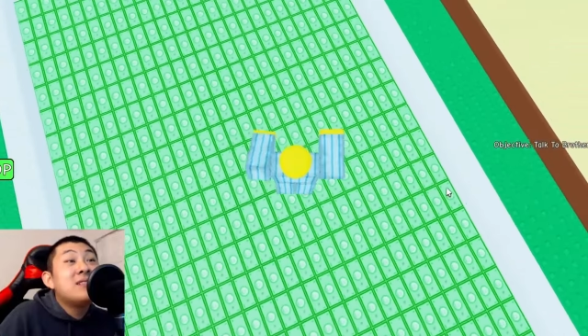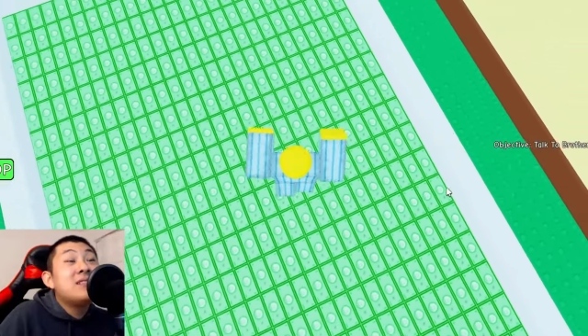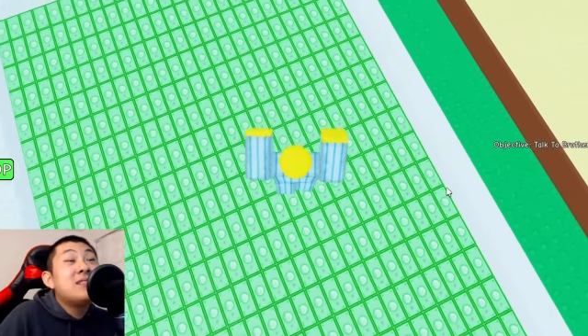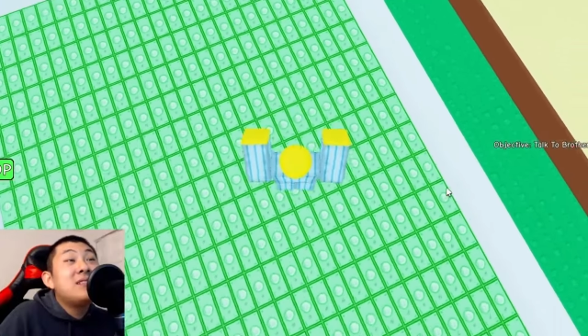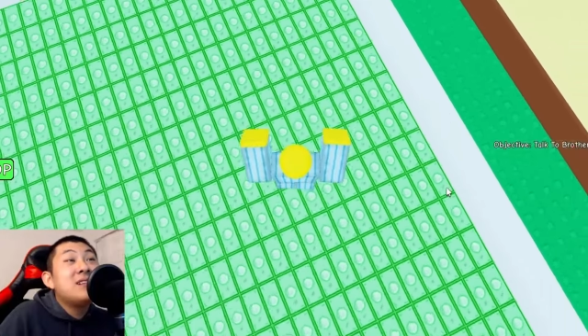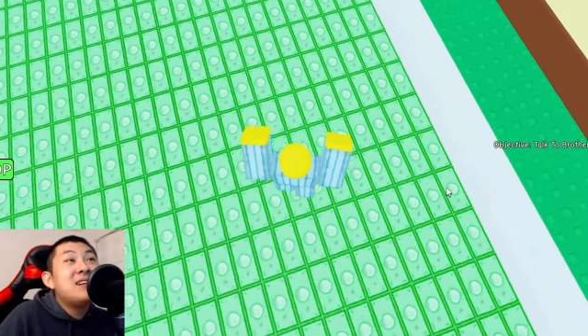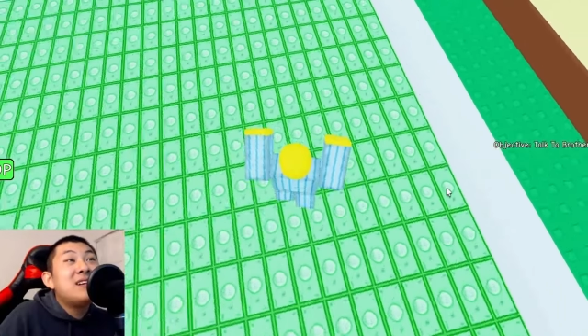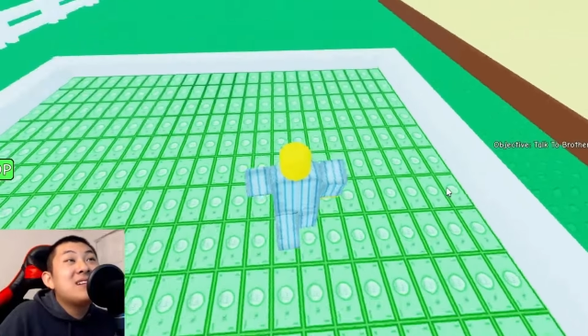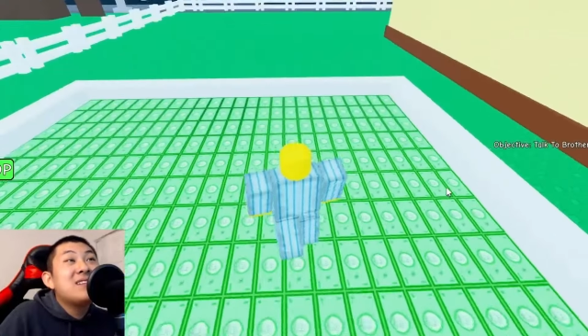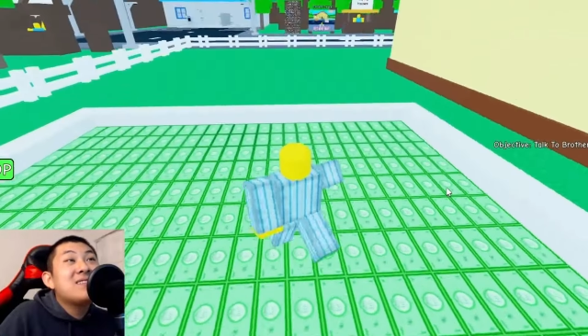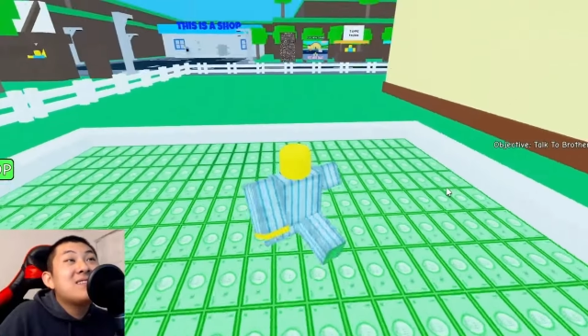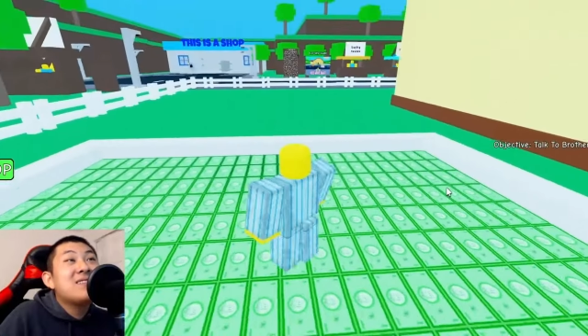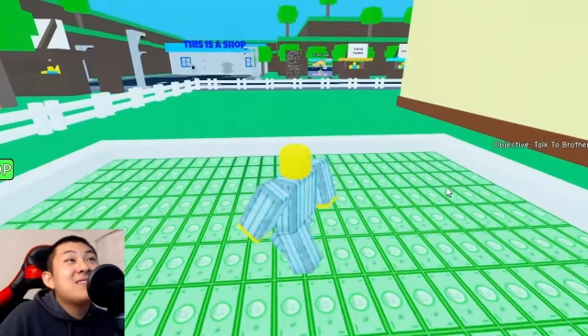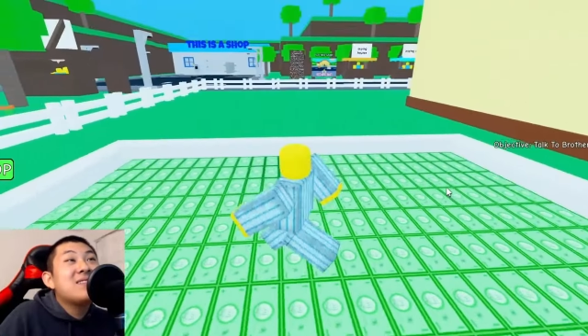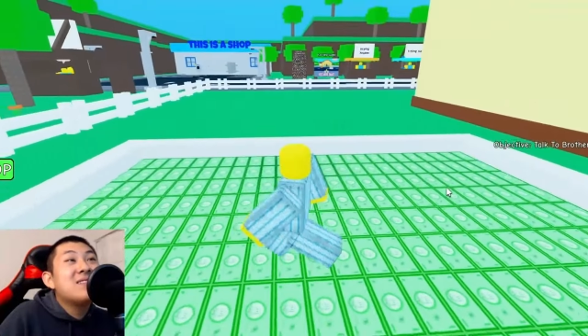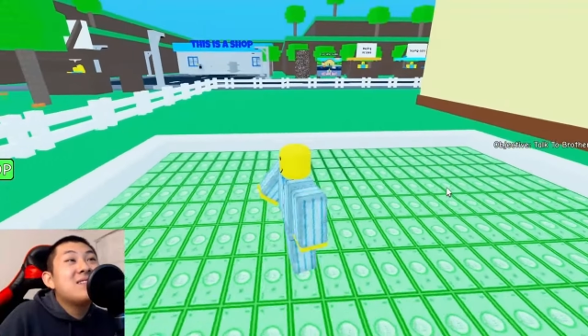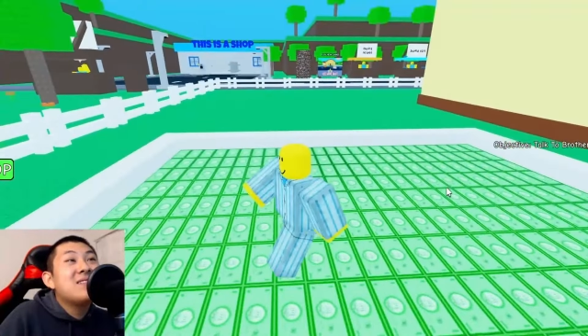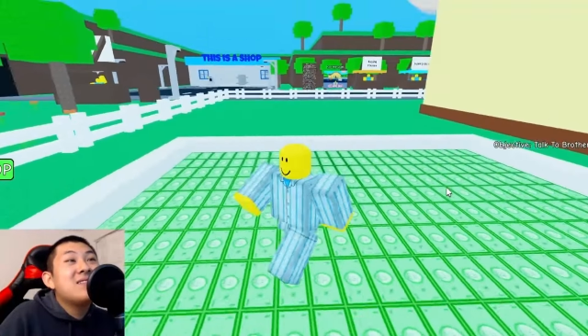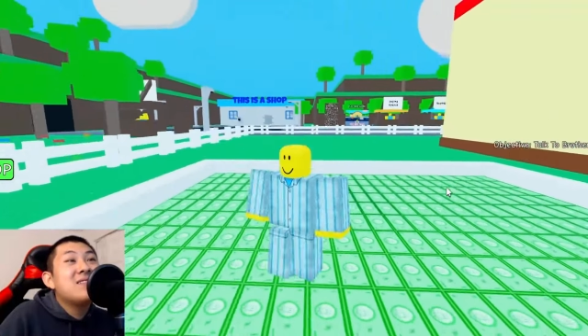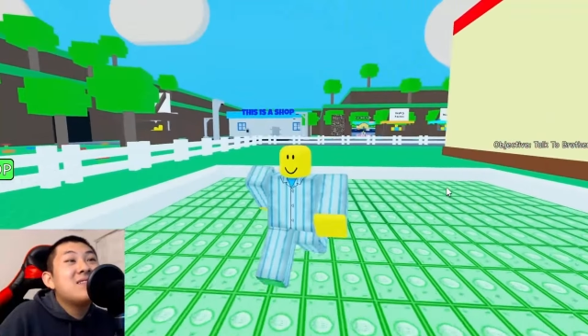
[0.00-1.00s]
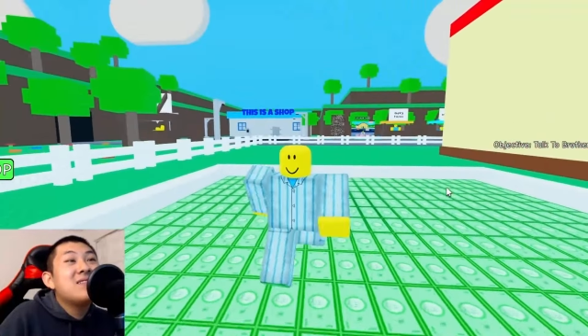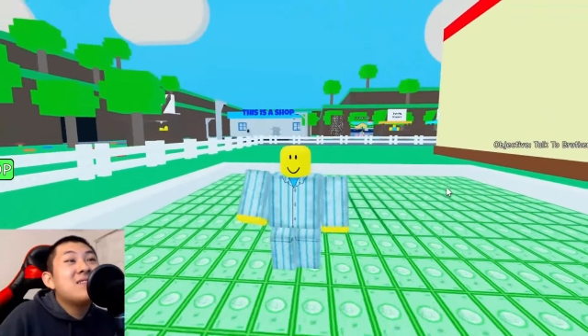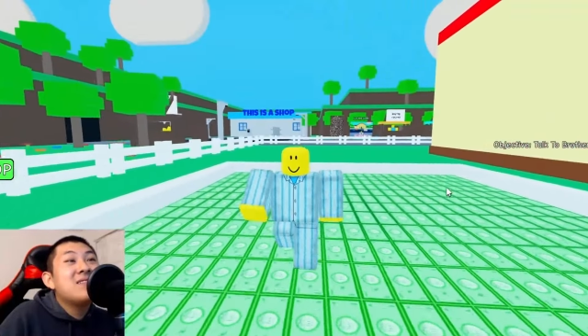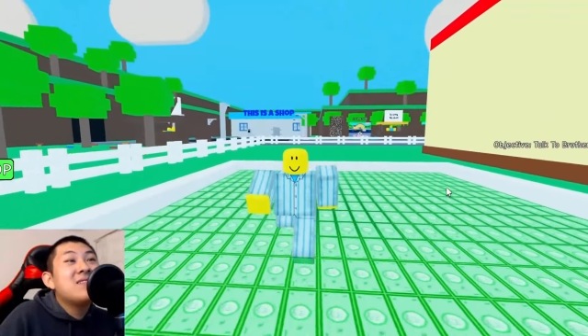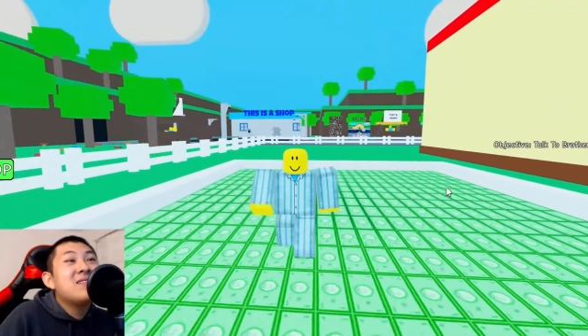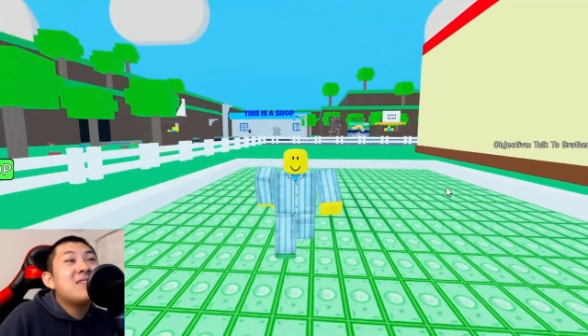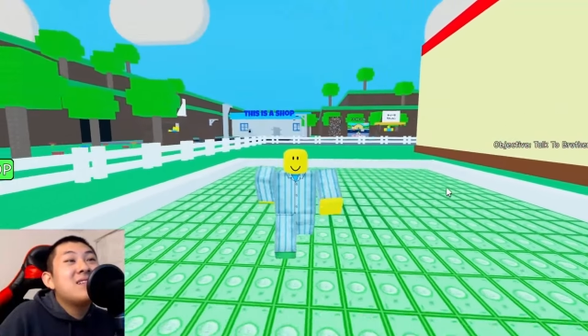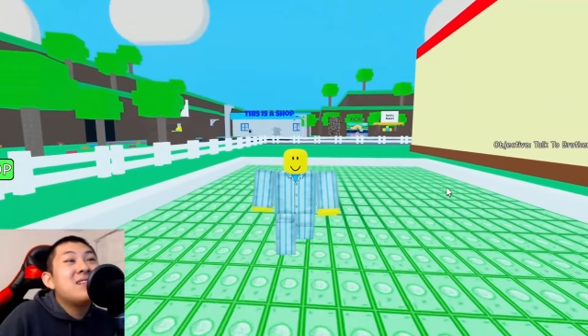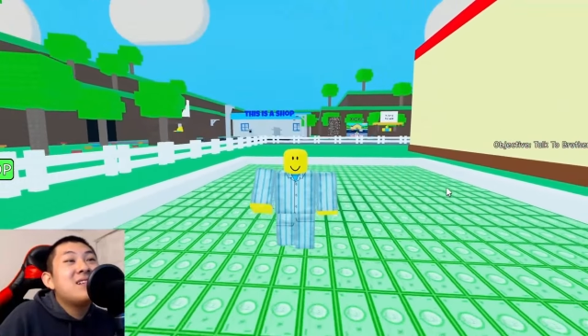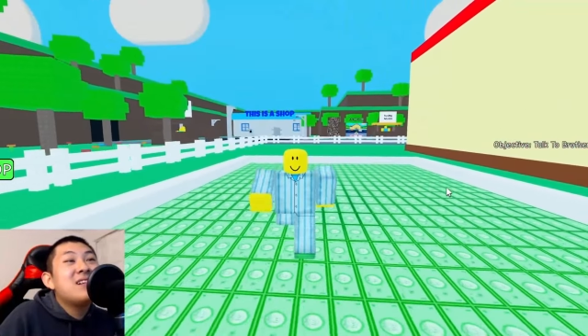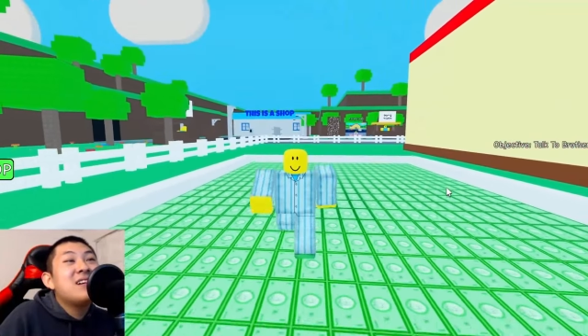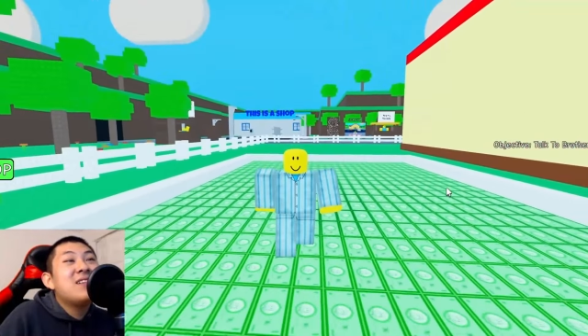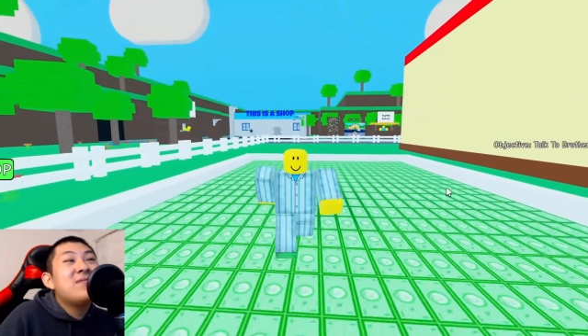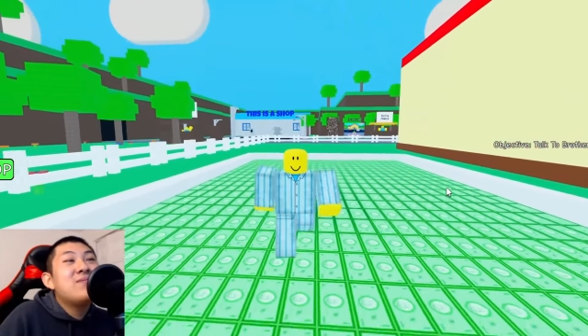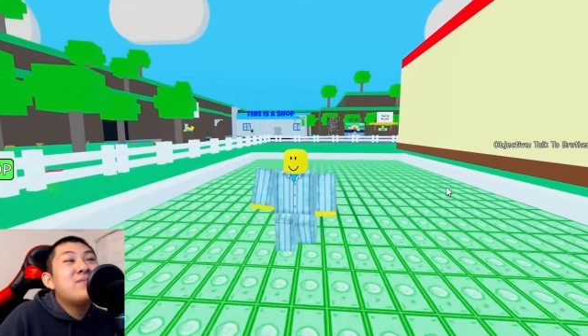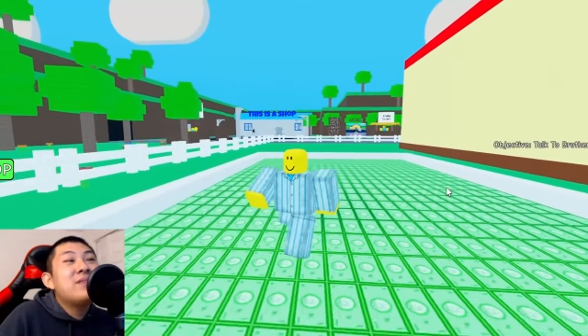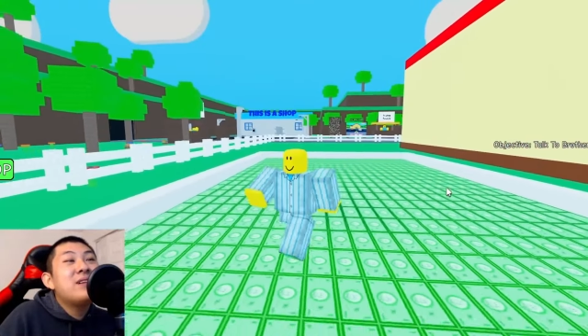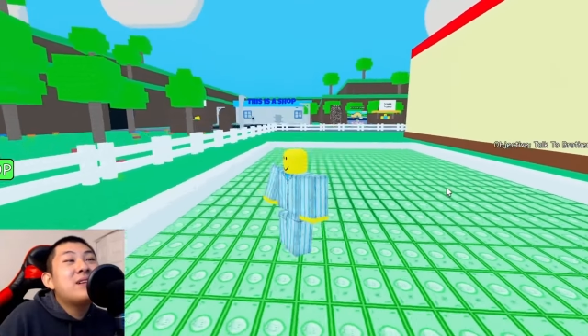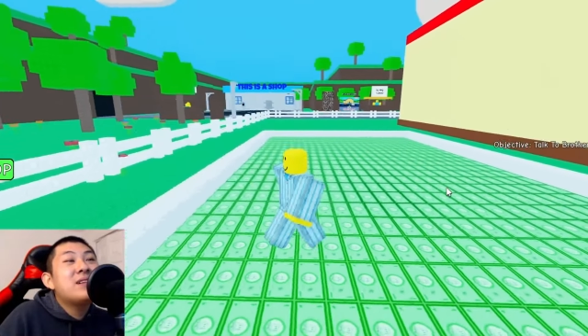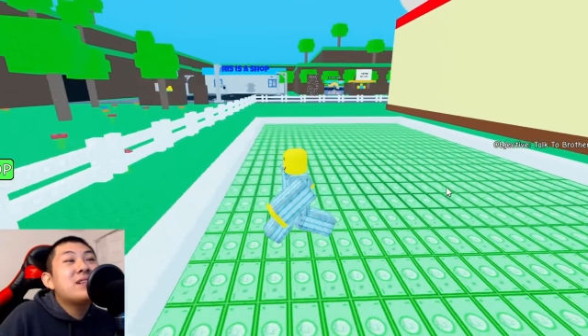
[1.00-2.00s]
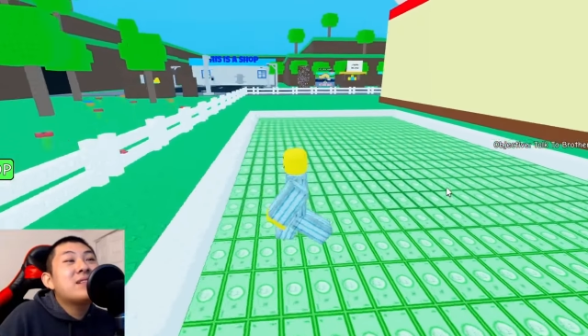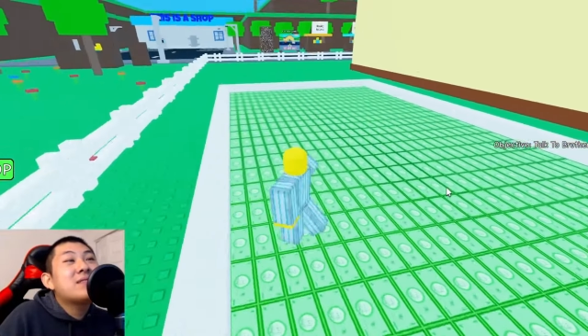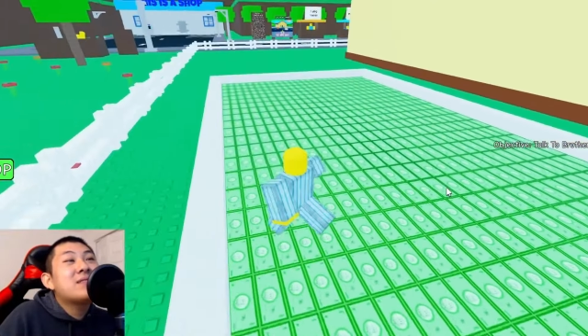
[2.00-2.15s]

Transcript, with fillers: I can like I have money